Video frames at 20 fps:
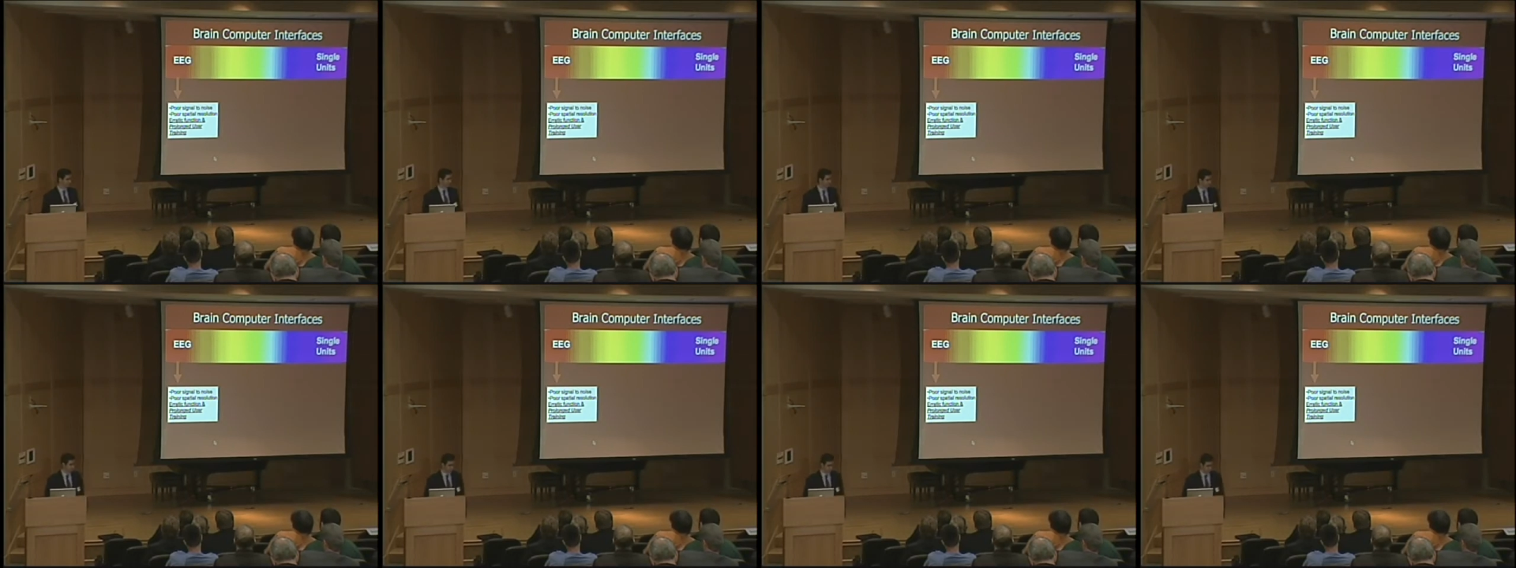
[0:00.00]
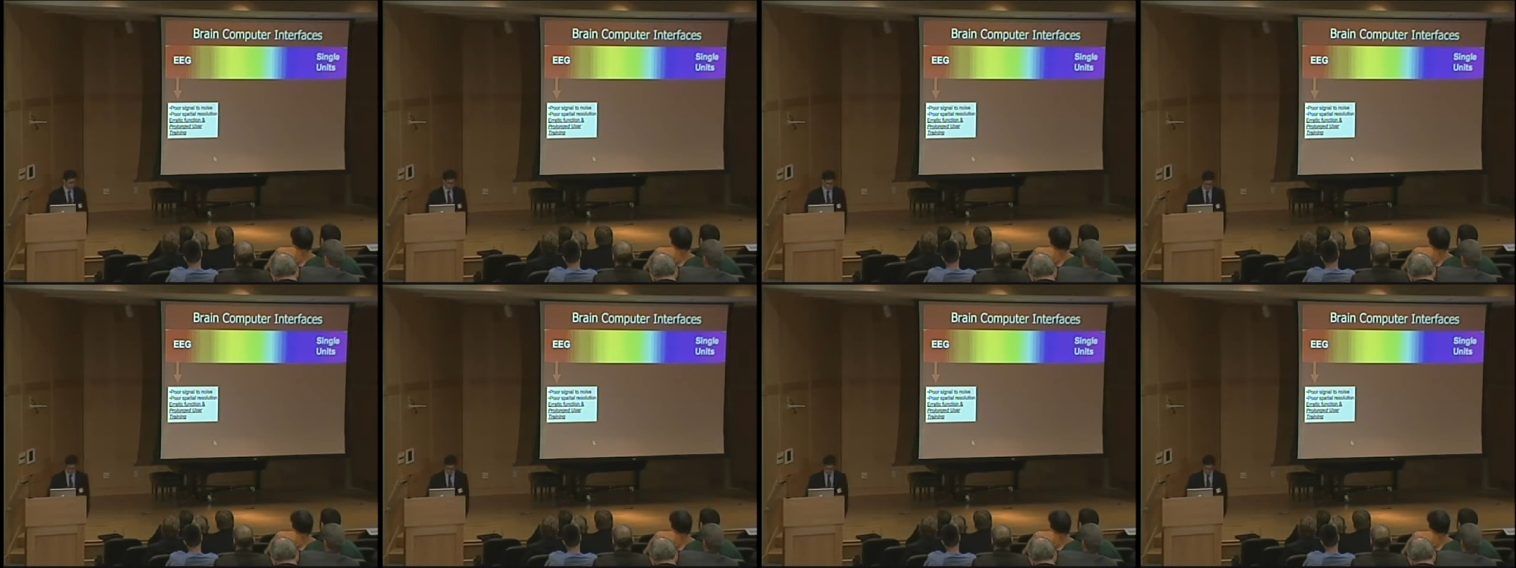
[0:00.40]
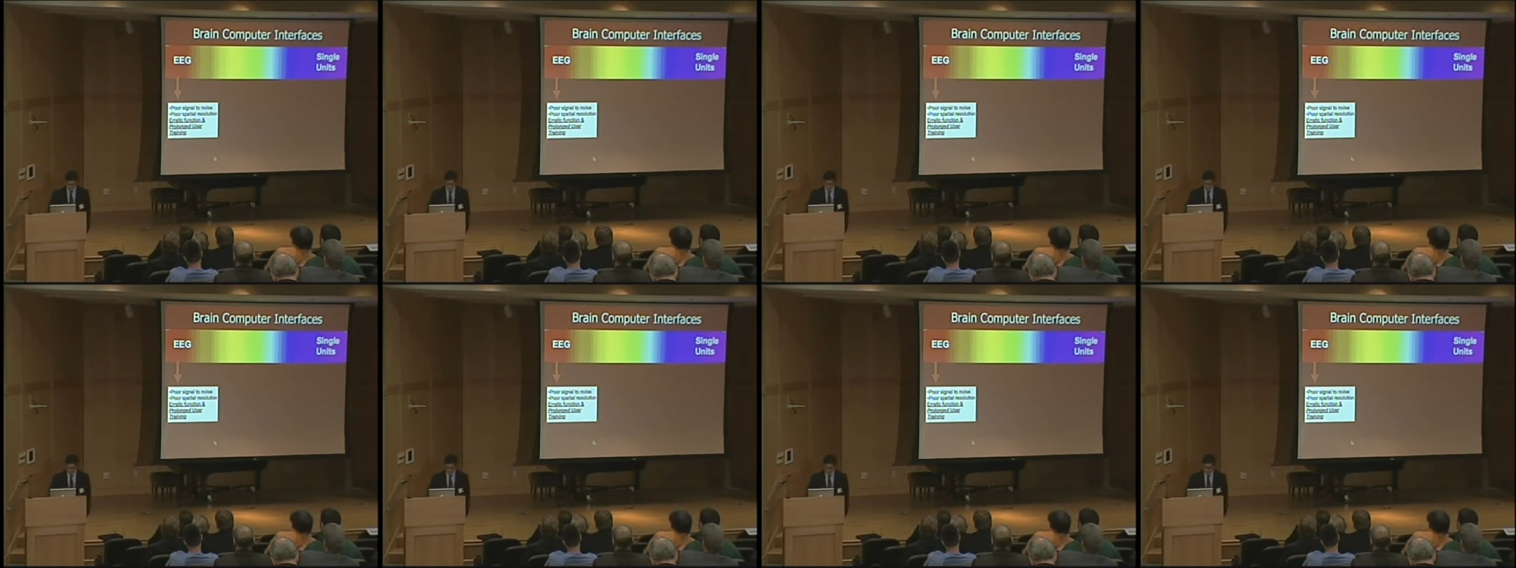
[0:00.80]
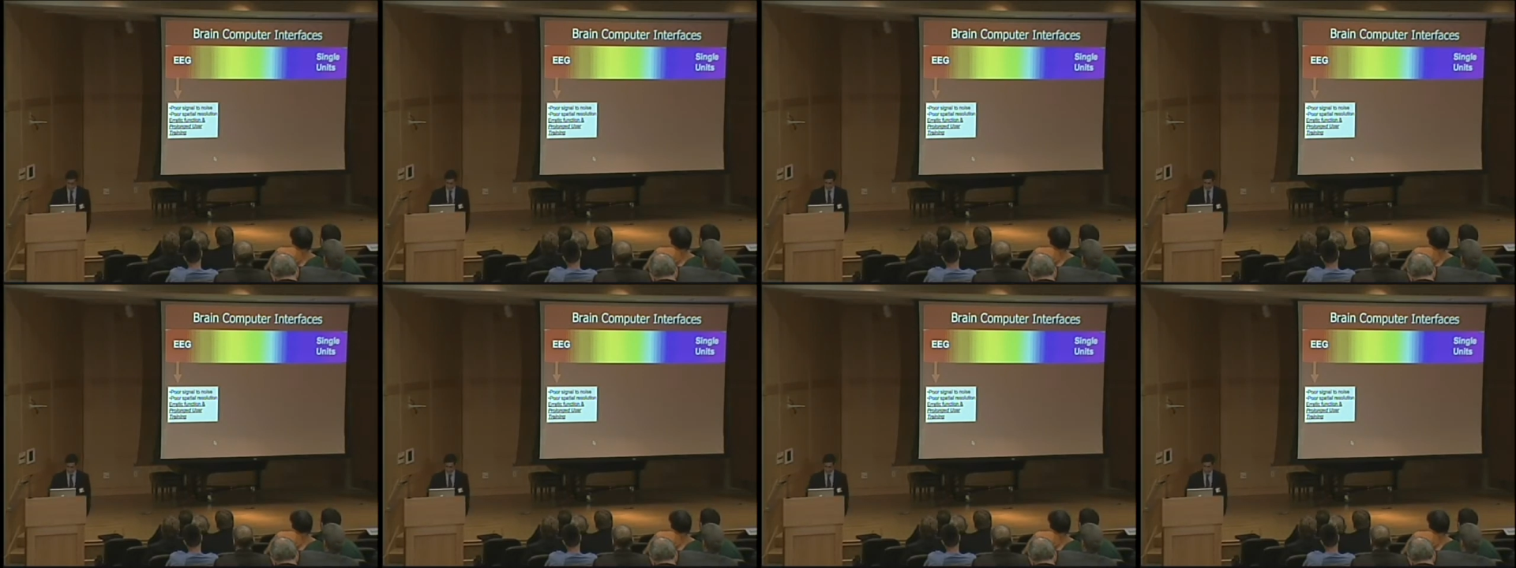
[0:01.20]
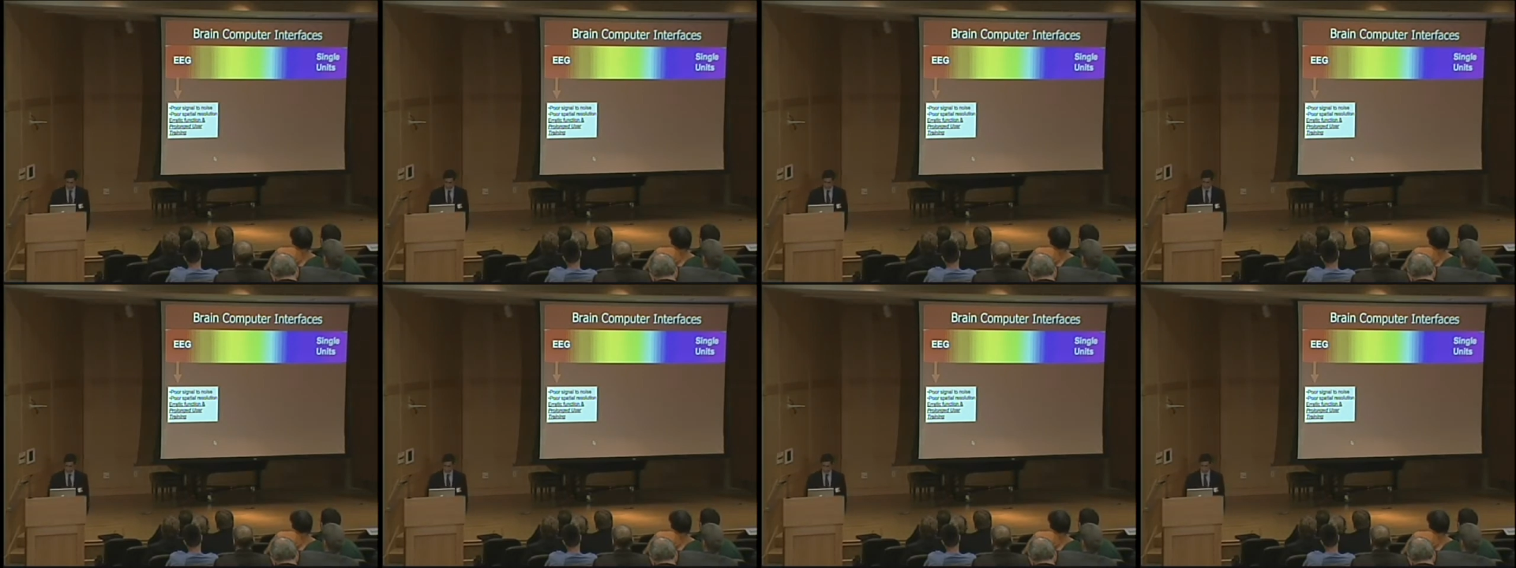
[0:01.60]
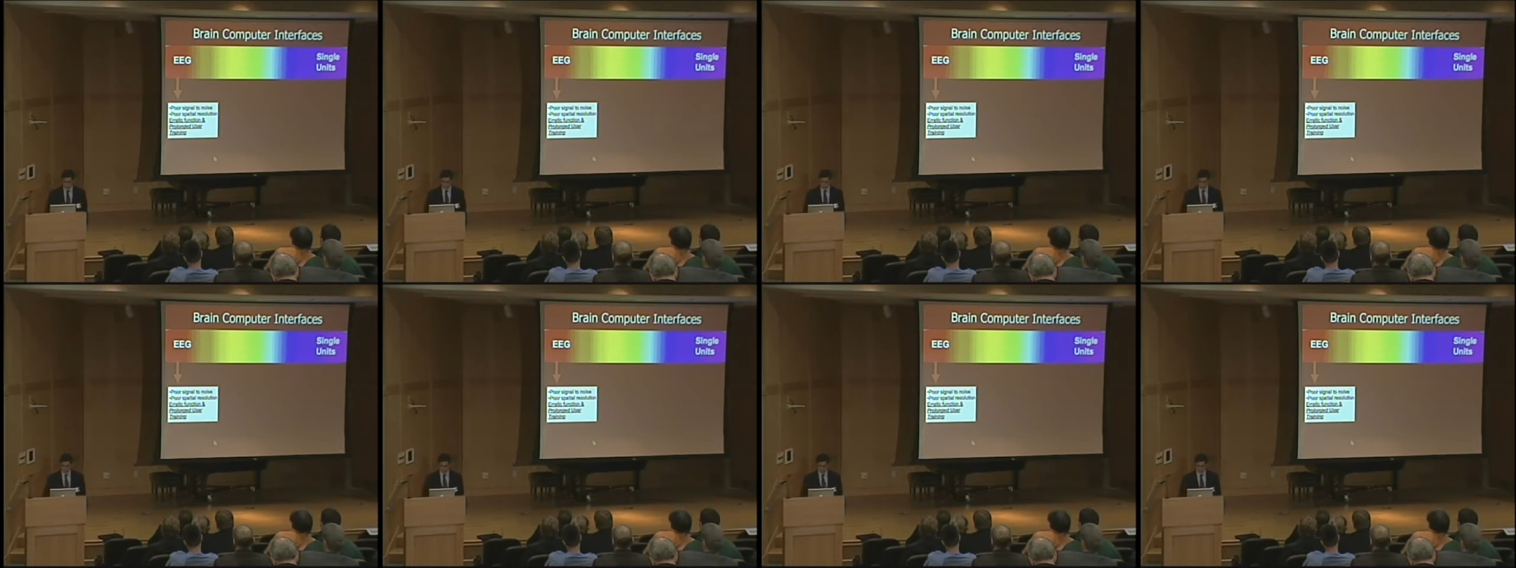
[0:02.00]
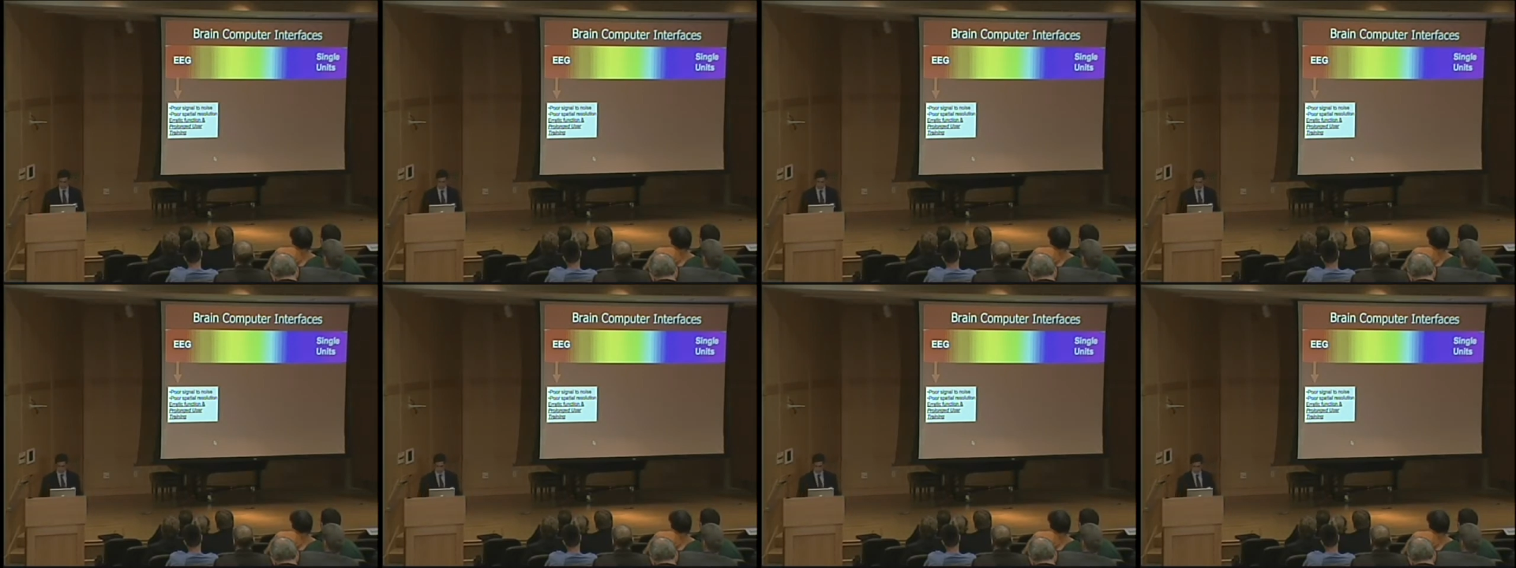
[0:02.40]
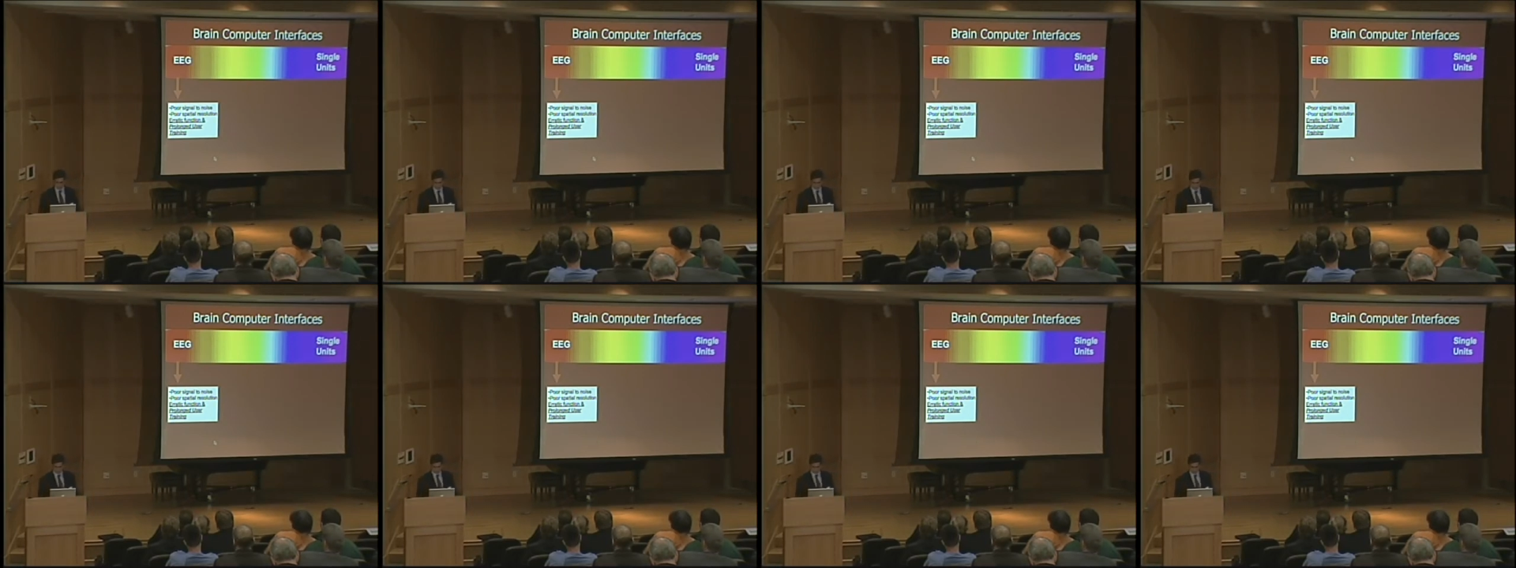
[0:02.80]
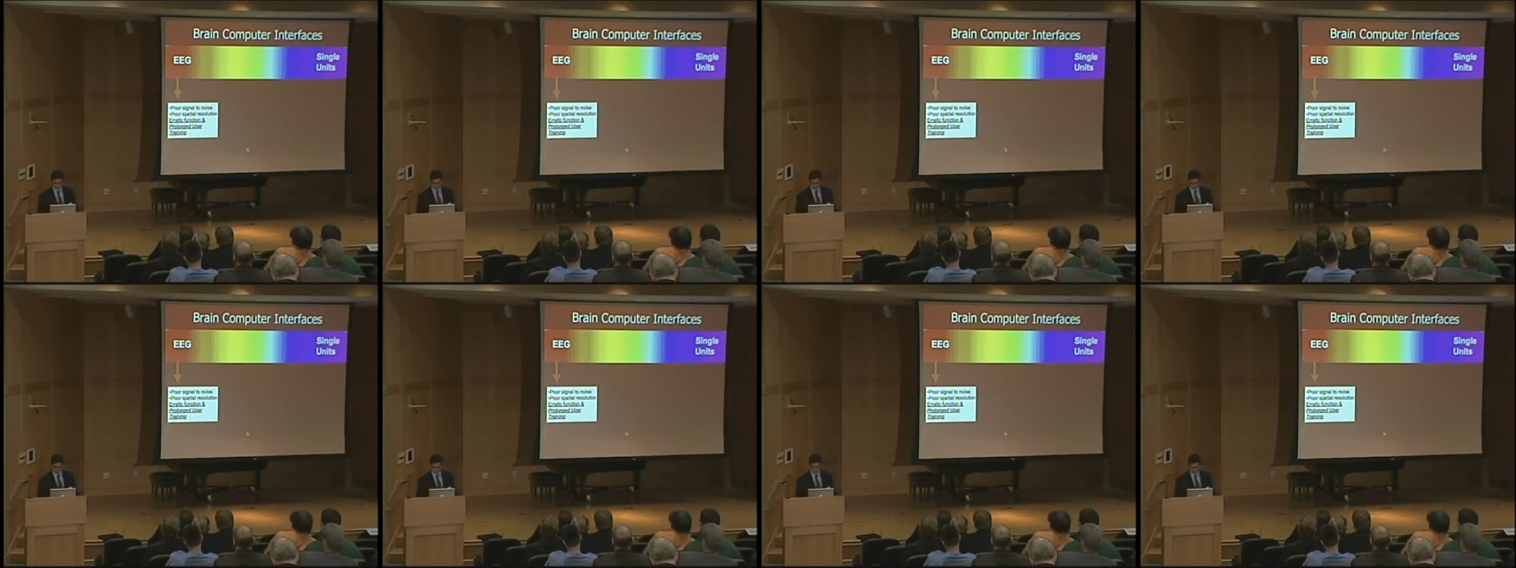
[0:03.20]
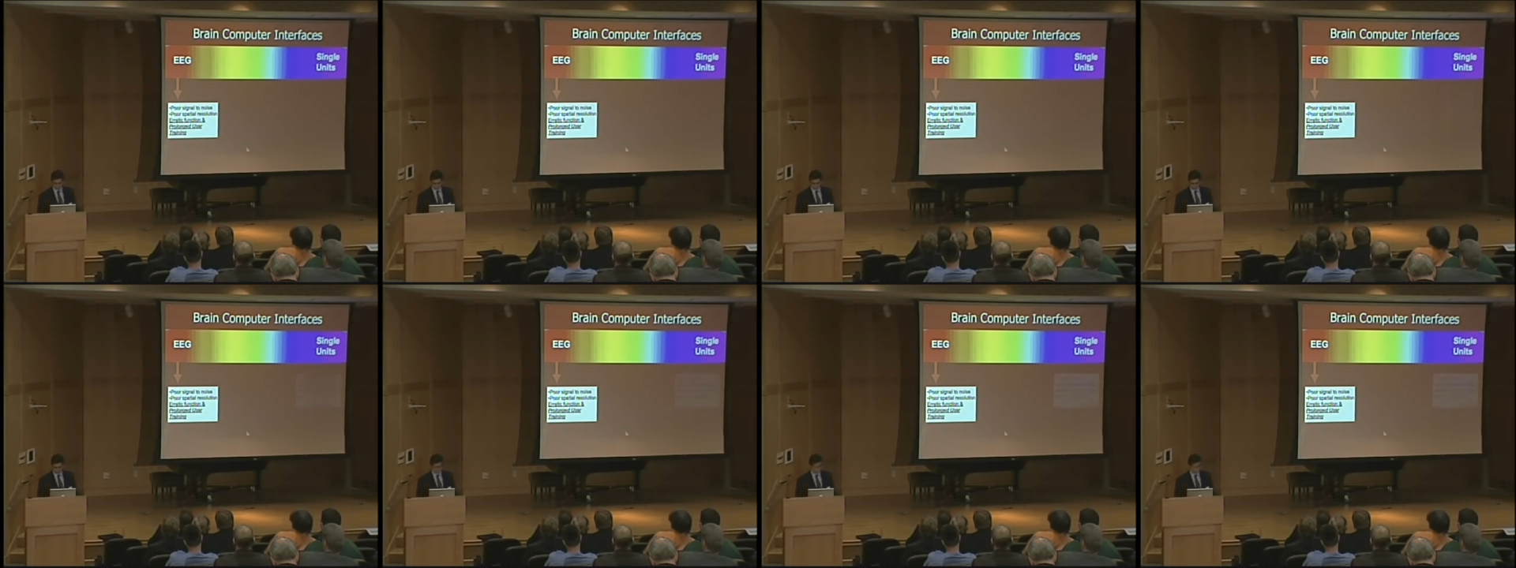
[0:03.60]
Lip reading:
(no speaker visible)